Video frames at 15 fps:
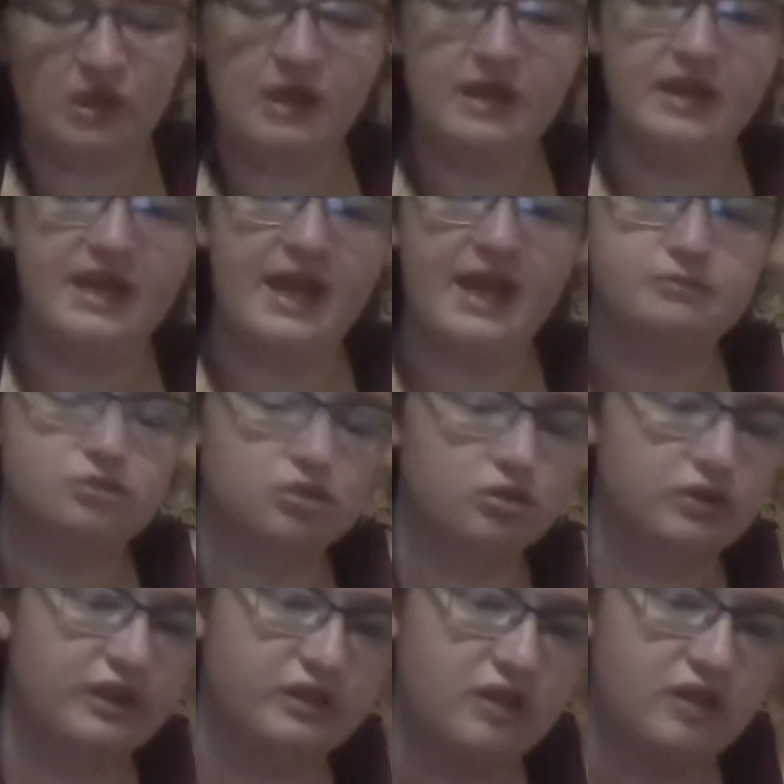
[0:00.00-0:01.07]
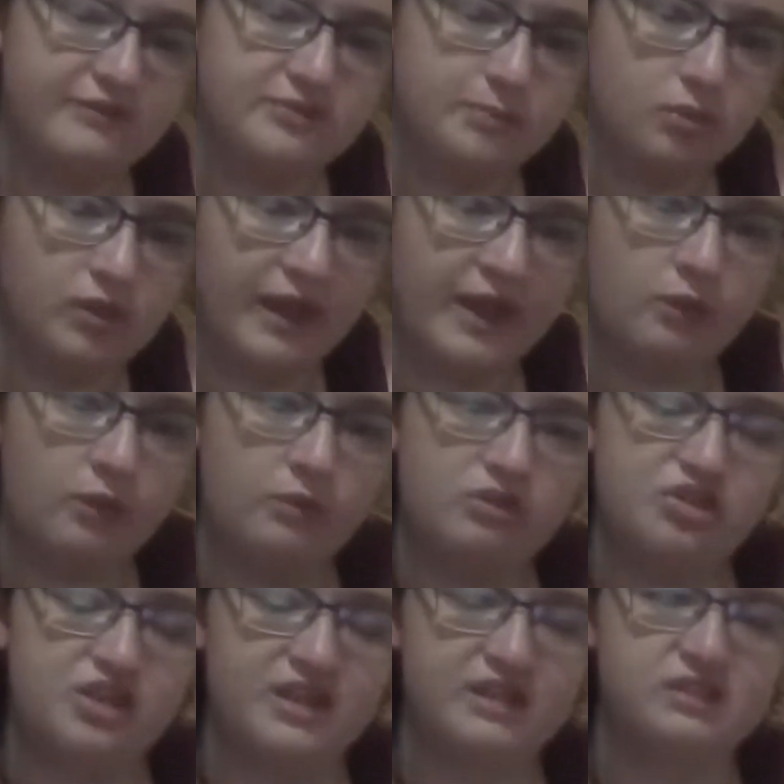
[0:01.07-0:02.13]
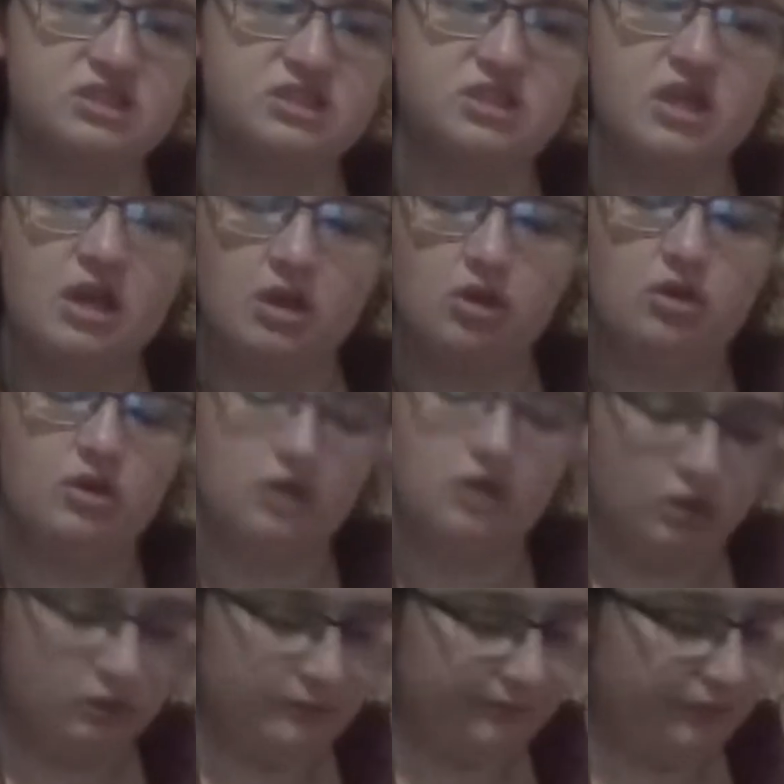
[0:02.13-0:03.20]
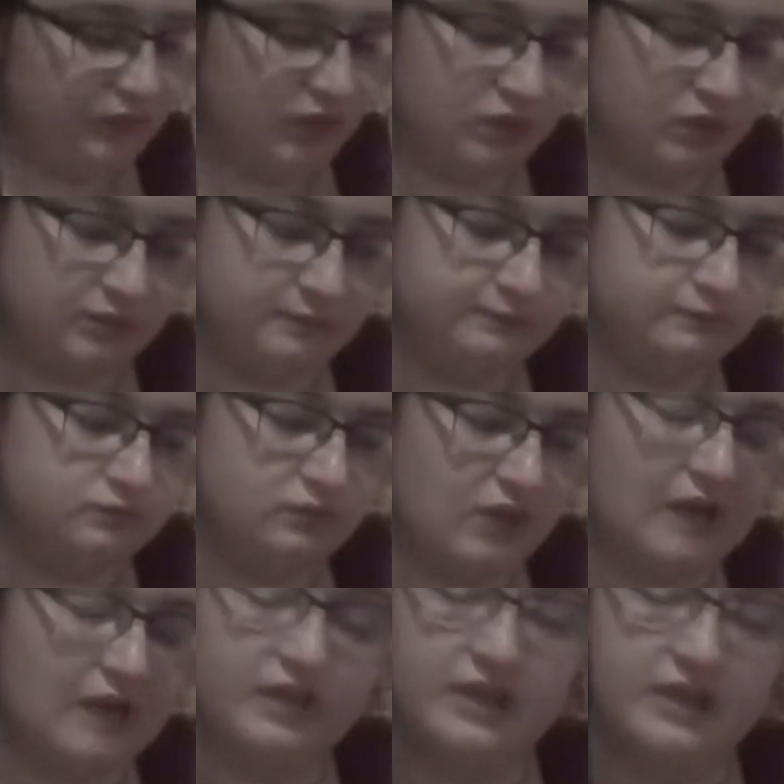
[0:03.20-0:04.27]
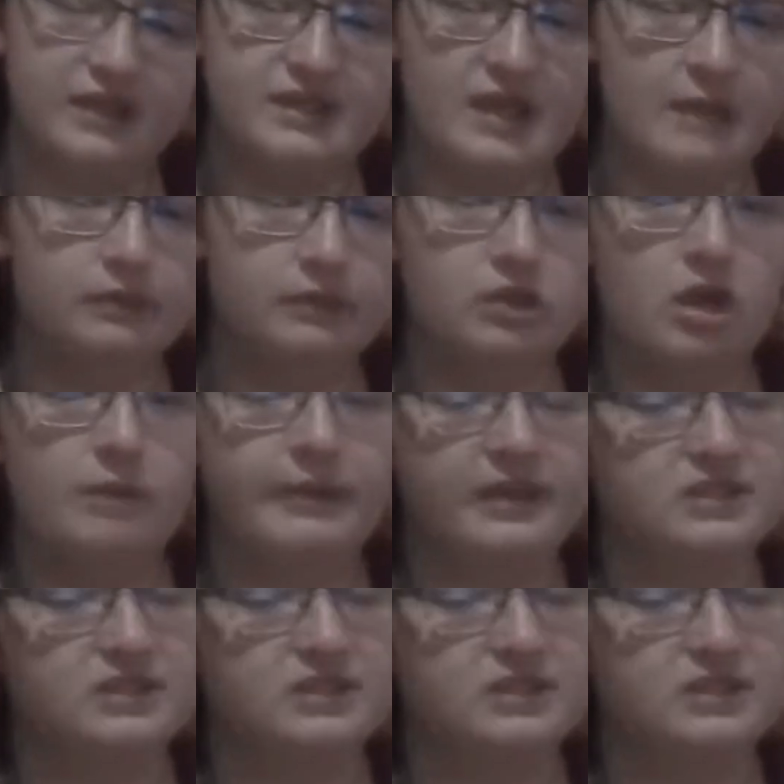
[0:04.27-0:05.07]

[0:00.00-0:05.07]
He absolutely loves playing with this. I'll link it down below because it